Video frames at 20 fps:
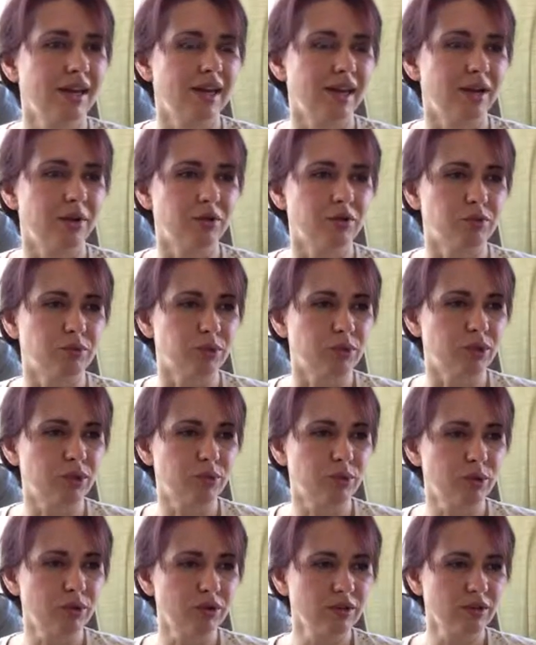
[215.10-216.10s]
It was
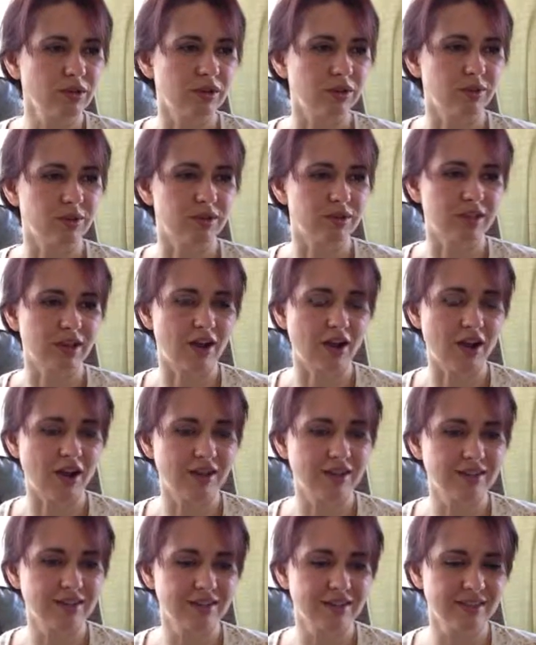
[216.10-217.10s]
miserable, it was
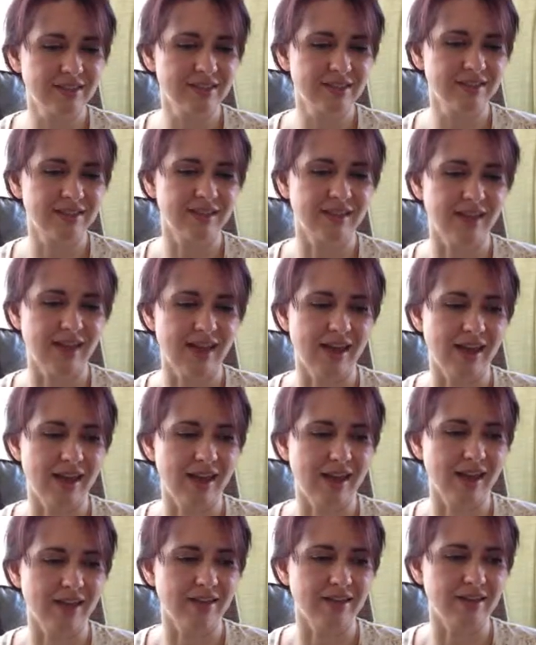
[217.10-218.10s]
hot,
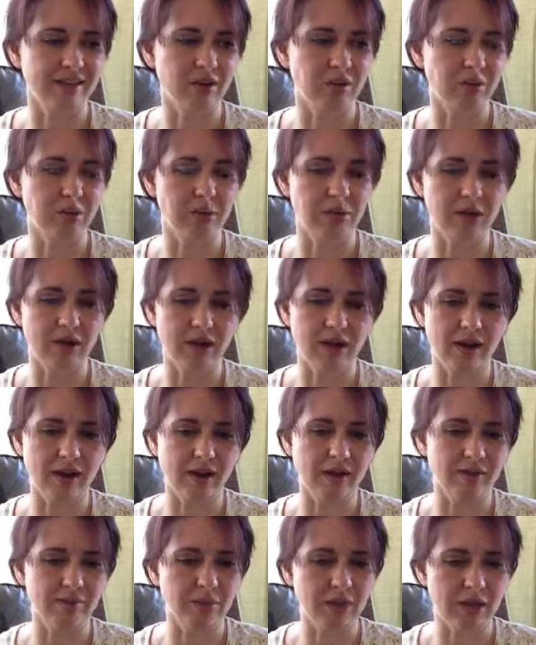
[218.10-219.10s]
and I remember
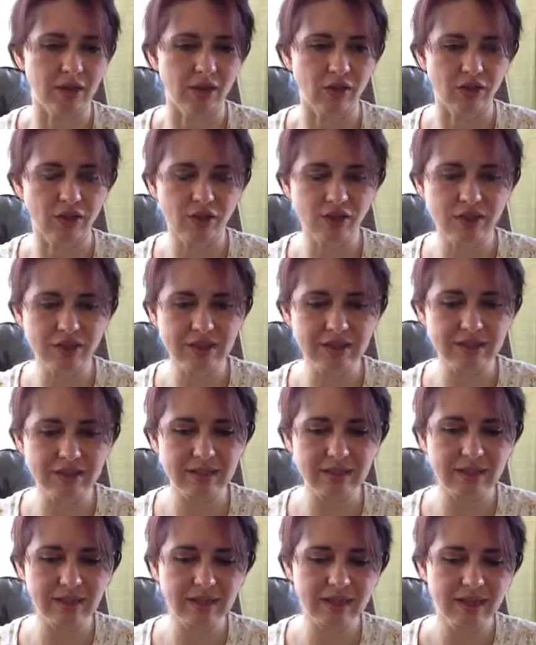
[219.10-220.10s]
being
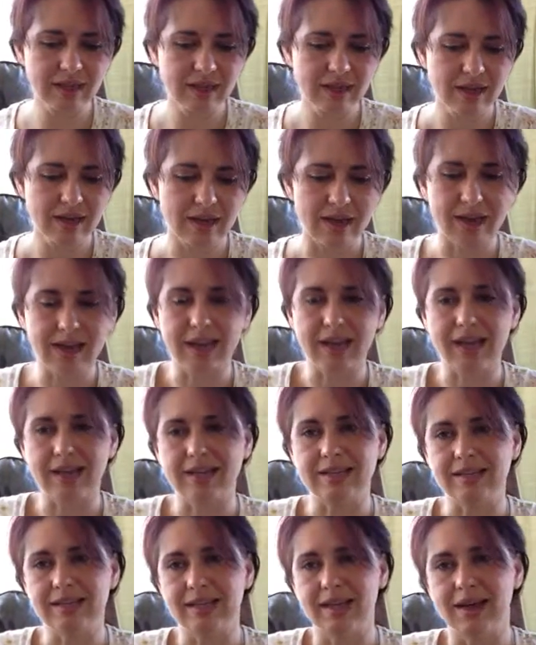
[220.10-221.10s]
thirsty. Again, I
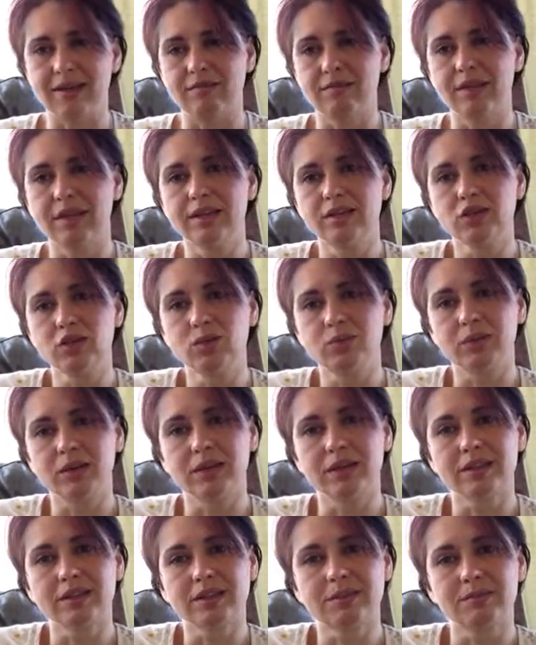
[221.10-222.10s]
didn't have lunch
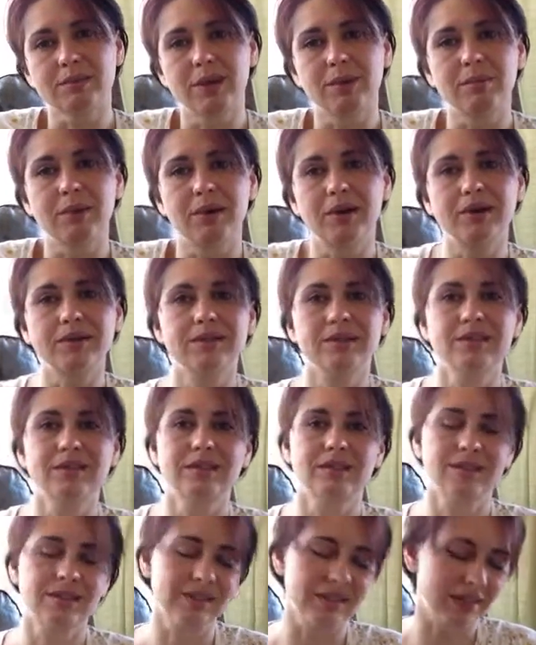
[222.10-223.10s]
because my
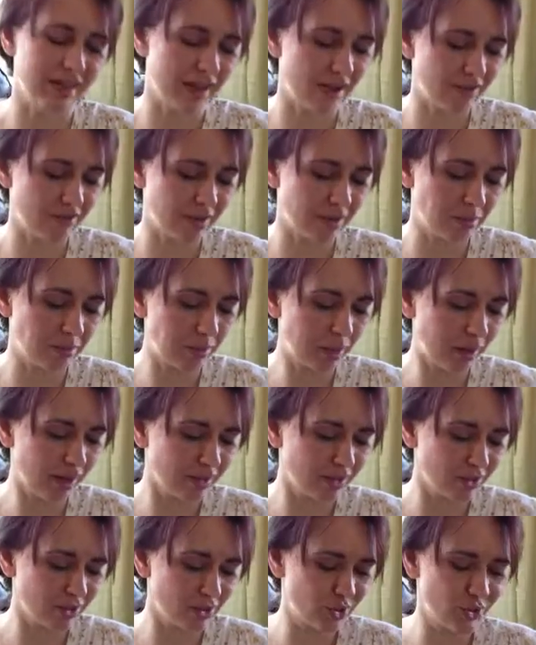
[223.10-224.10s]
parents didn't have that
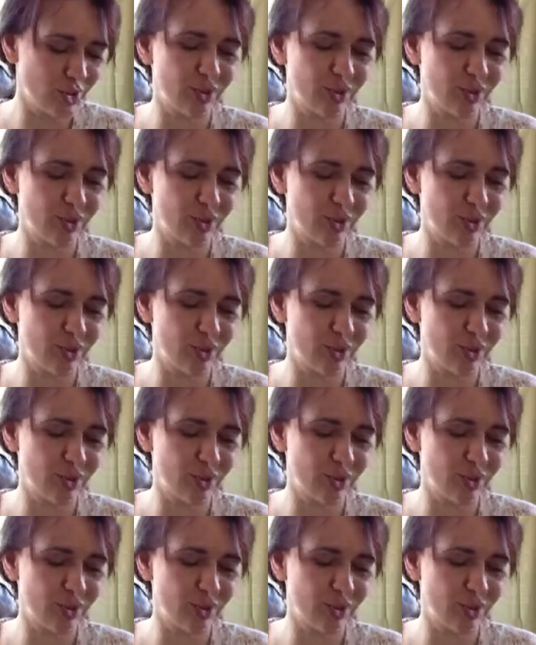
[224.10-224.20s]
much.